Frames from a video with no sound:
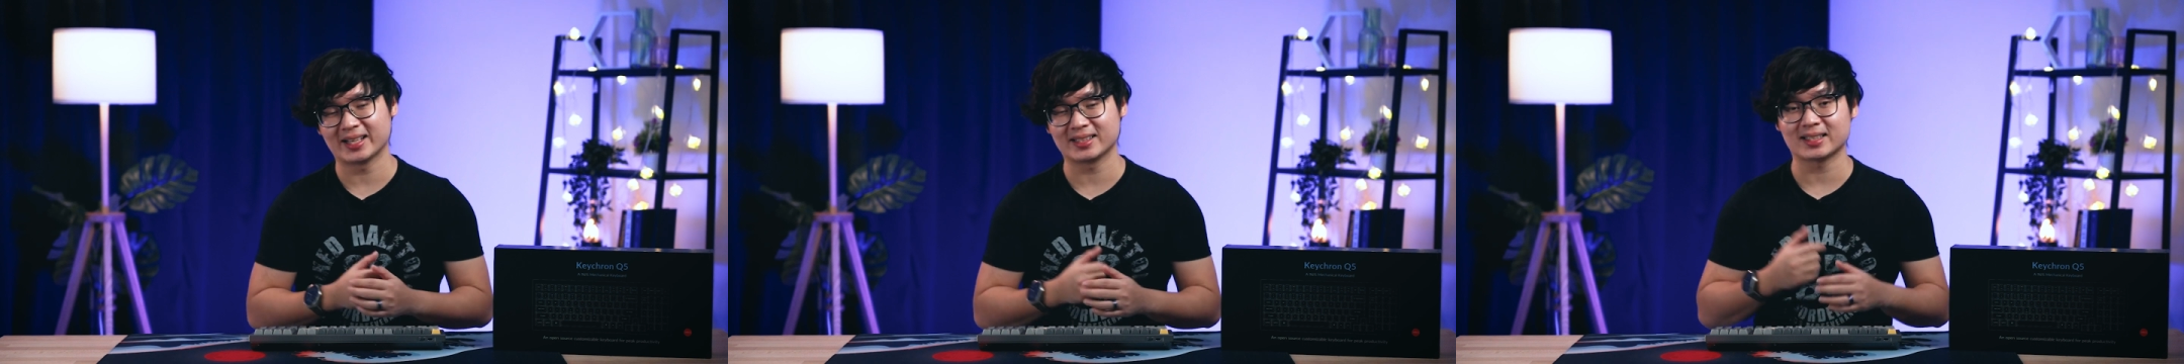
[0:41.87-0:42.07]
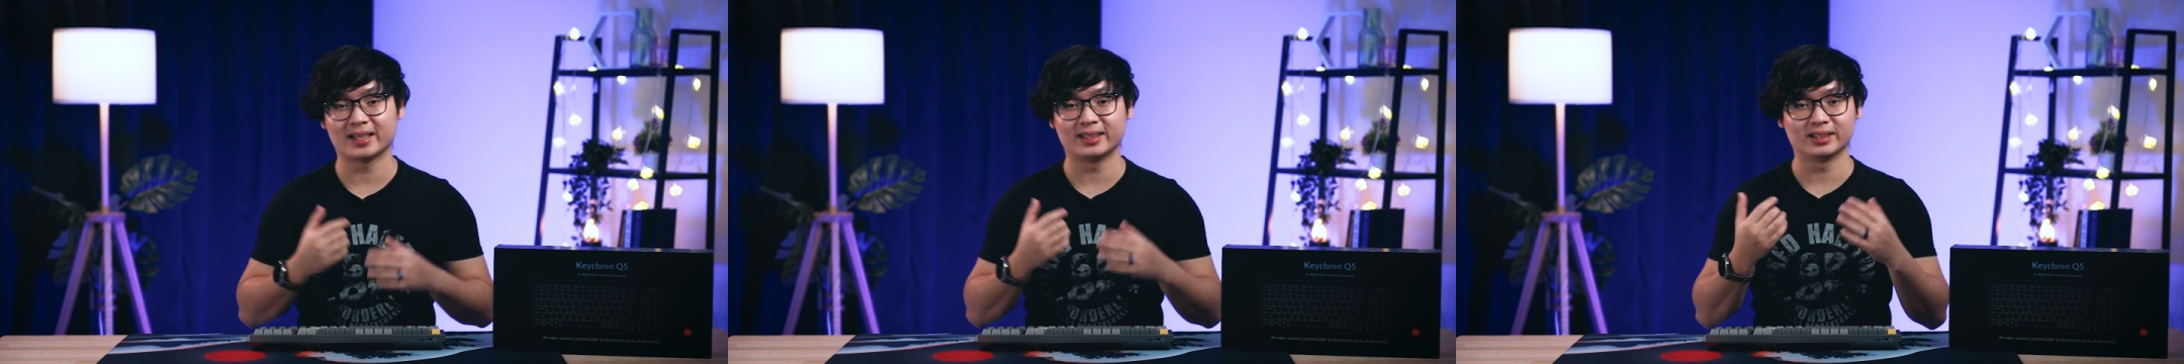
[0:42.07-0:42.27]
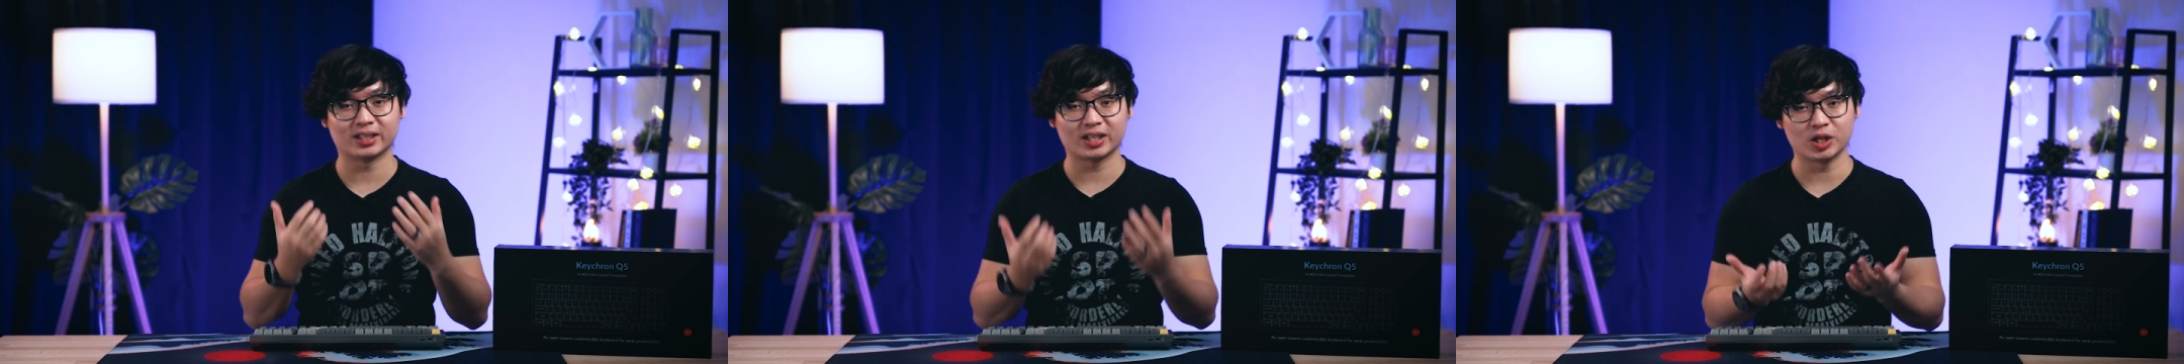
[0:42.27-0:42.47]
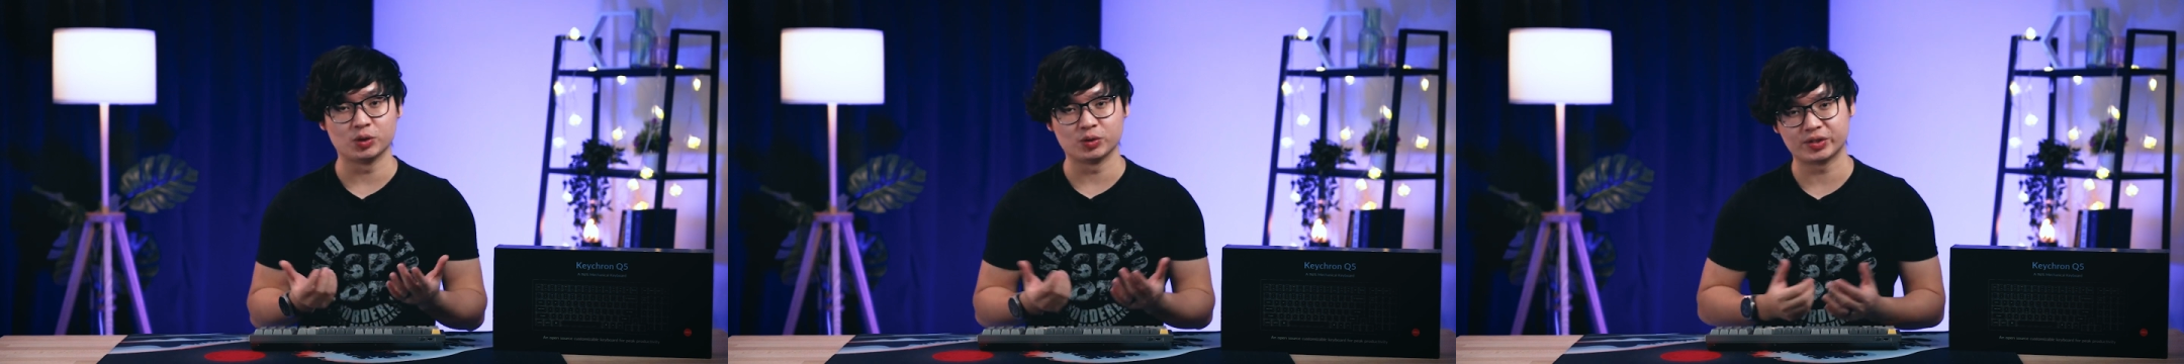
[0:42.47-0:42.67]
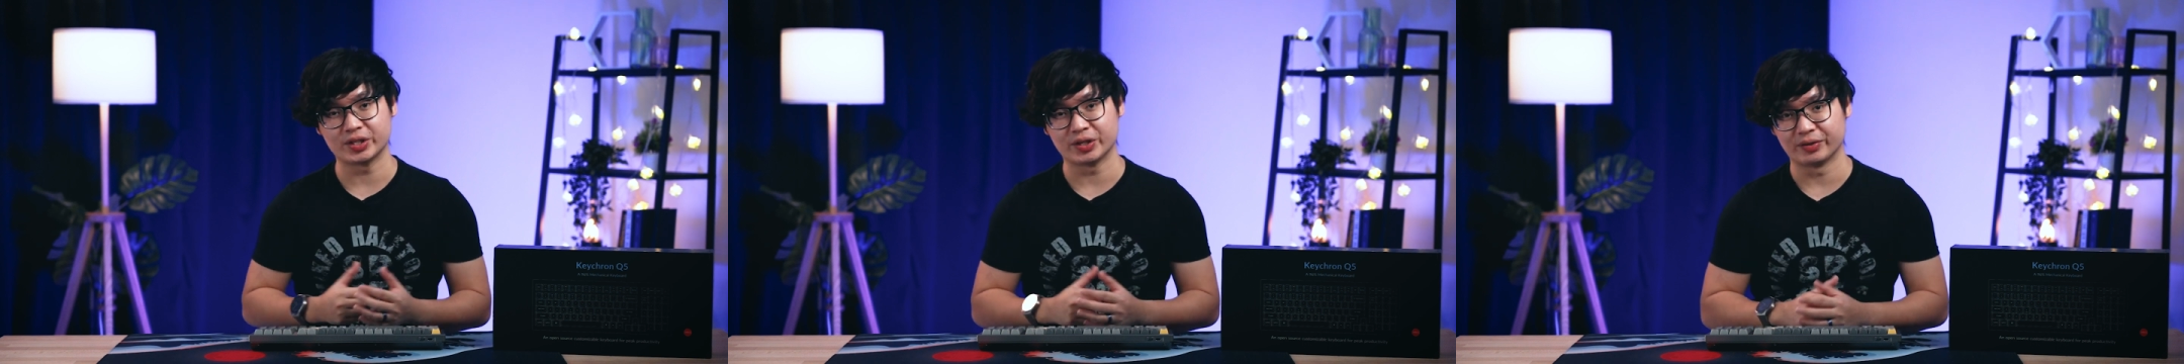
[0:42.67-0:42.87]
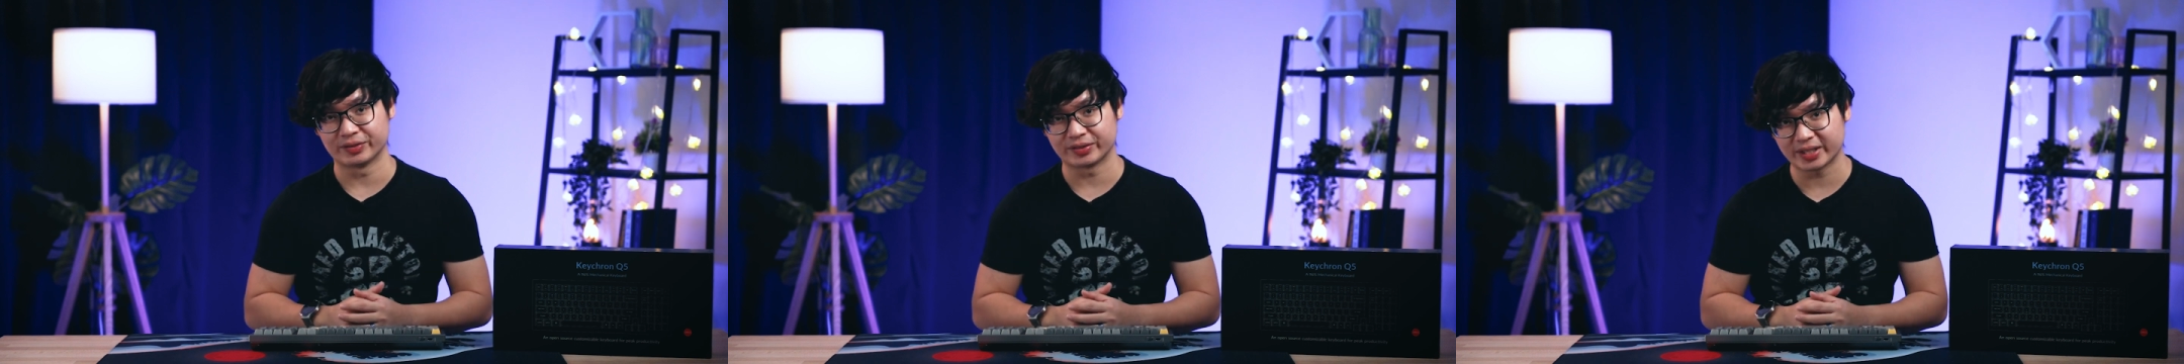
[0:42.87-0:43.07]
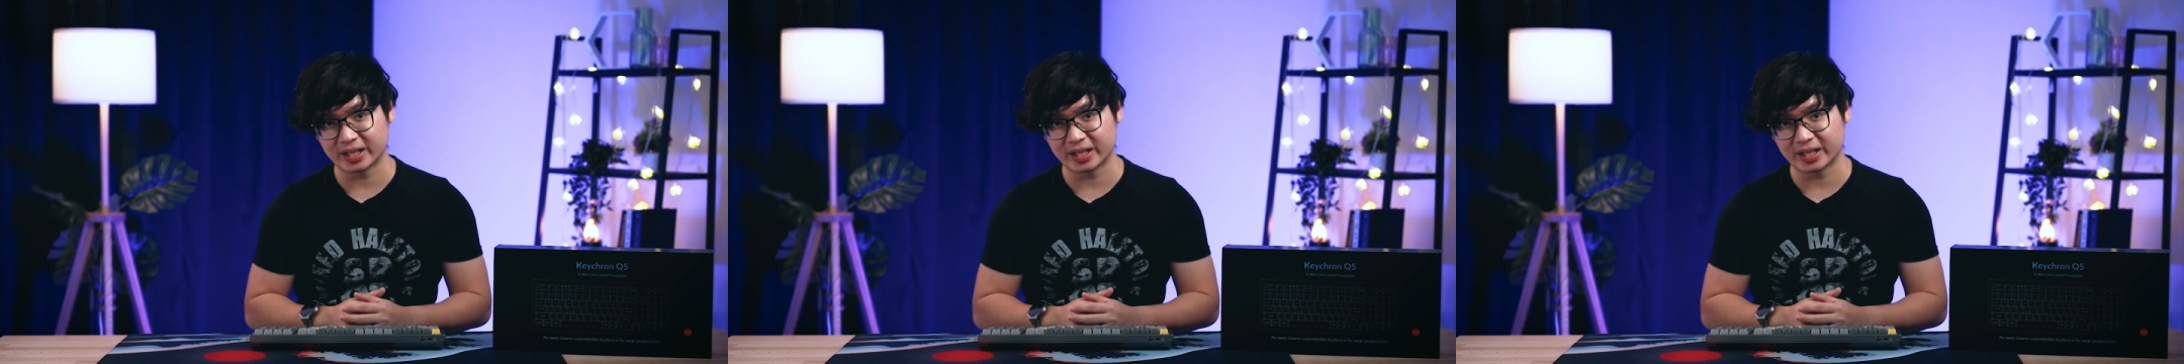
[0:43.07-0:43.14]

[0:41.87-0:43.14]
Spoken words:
as other Q series